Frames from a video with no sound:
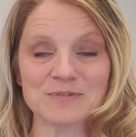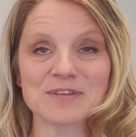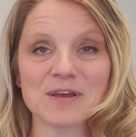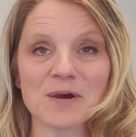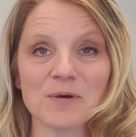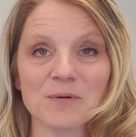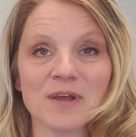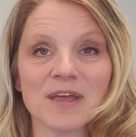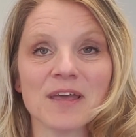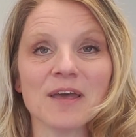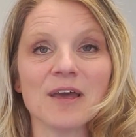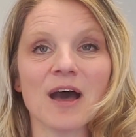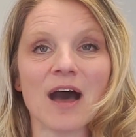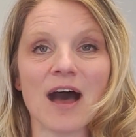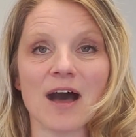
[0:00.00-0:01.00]
So
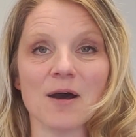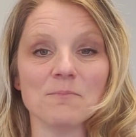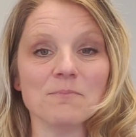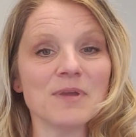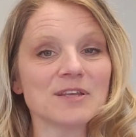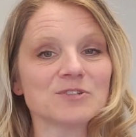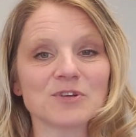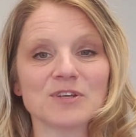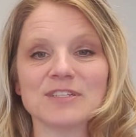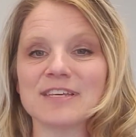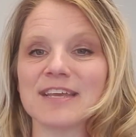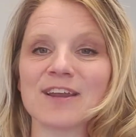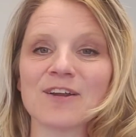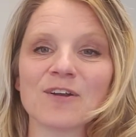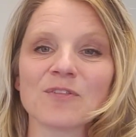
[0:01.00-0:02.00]
make sure you
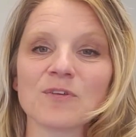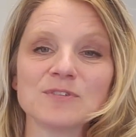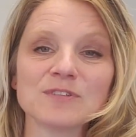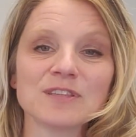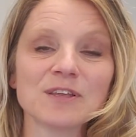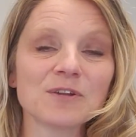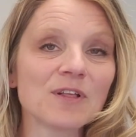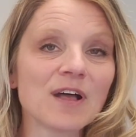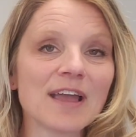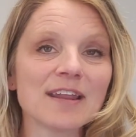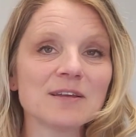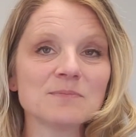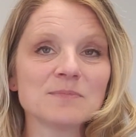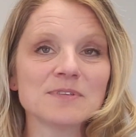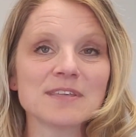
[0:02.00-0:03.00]
take care of those little
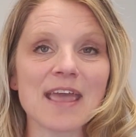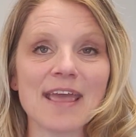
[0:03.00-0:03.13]
items.